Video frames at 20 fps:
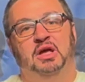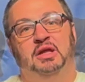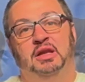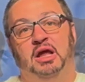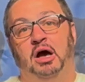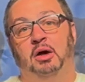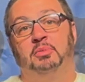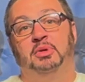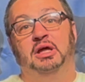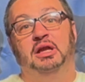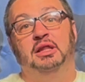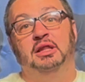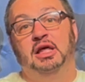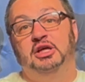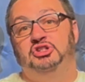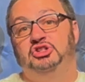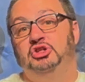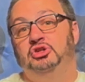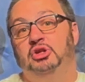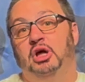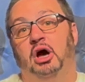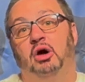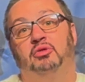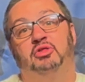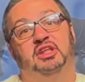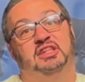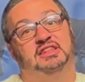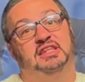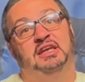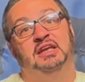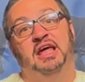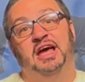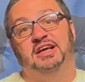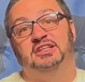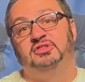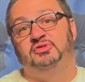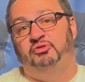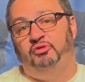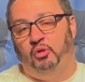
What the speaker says: Now, I'm going to let you know that the next